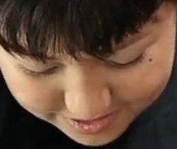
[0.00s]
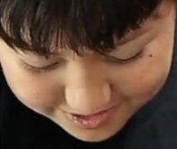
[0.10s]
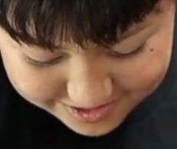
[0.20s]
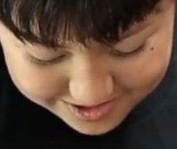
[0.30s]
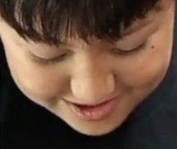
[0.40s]

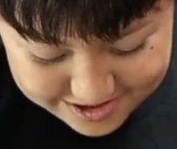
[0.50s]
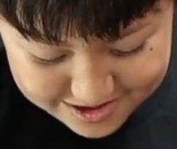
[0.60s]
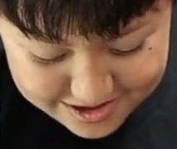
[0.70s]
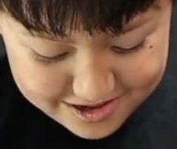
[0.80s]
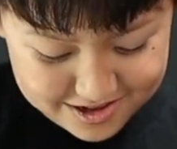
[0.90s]

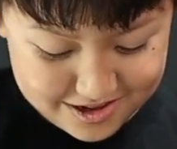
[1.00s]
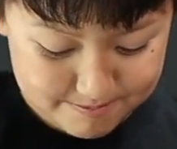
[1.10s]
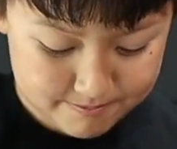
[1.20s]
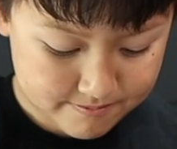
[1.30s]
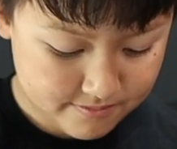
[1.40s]
Yeah.
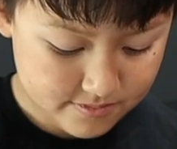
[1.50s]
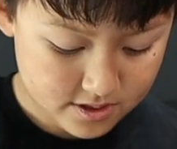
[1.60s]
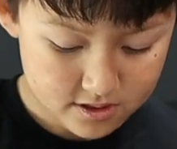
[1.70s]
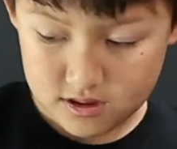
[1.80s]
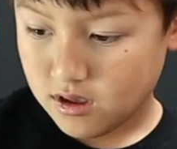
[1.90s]

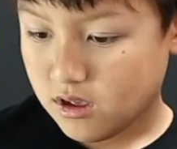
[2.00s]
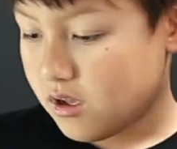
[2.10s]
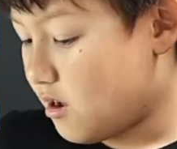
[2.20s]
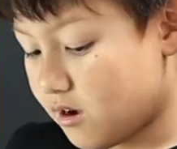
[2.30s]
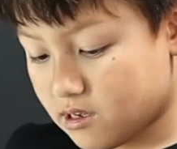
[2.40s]

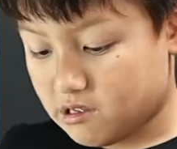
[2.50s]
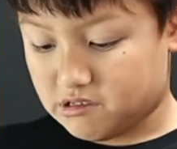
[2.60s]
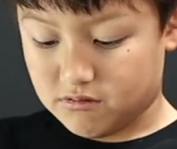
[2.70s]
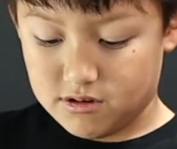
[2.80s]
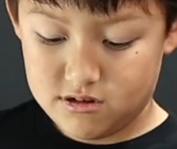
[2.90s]
Okay,
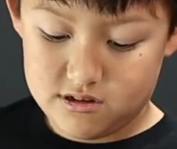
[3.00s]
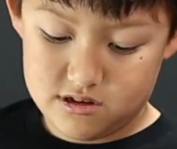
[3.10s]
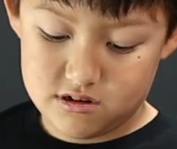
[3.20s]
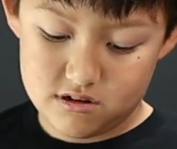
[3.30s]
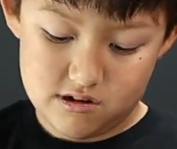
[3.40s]
so what are
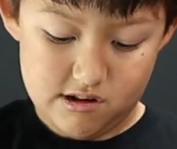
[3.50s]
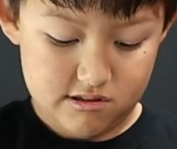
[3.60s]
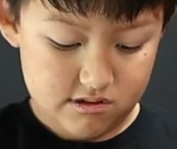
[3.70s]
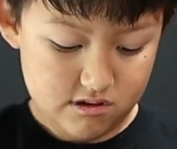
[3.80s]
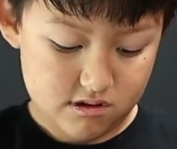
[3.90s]
these cards?
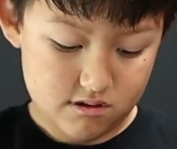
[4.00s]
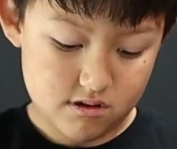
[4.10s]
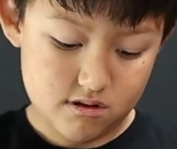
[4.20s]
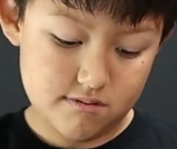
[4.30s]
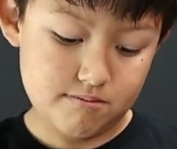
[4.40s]

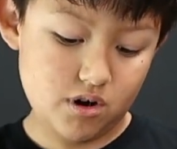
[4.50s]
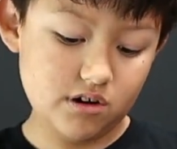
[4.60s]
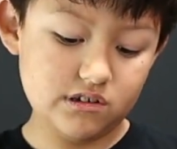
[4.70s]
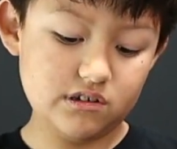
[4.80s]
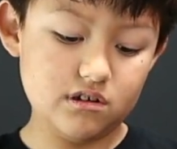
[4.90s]

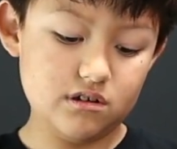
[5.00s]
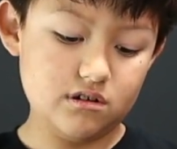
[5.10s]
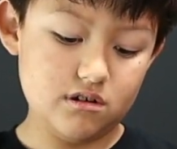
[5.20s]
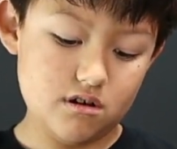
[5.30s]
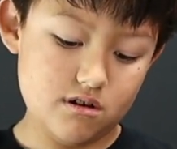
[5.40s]
Persian
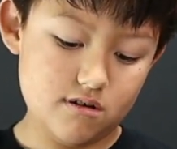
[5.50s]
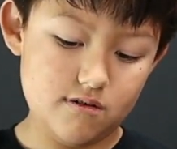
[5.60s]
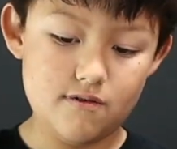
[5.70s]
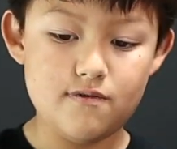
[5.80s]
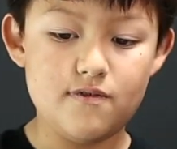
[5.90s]

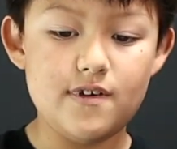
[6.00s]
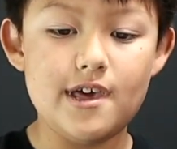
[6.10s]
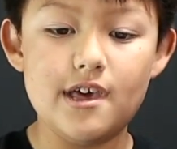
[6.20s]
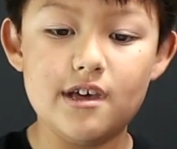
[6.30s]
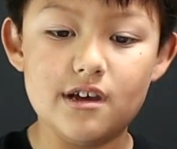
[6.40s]
Gulf
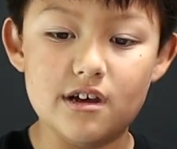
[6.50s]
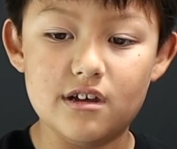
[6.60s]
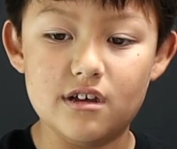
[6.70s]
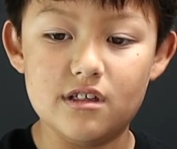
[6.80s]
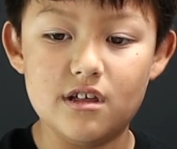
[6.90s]

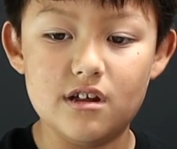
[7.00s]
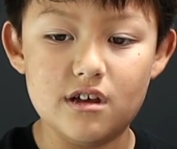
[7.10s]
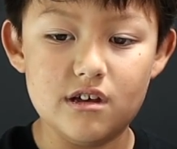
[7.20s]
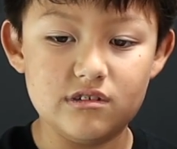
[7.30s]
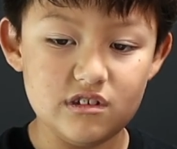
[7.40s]
Agate, and then it
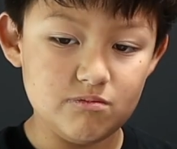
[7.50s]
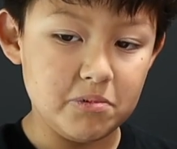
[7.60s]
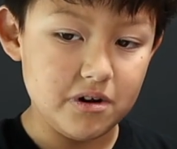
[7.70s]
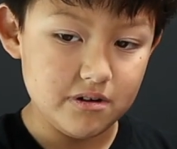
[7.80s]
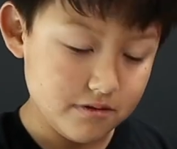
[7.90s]
has this part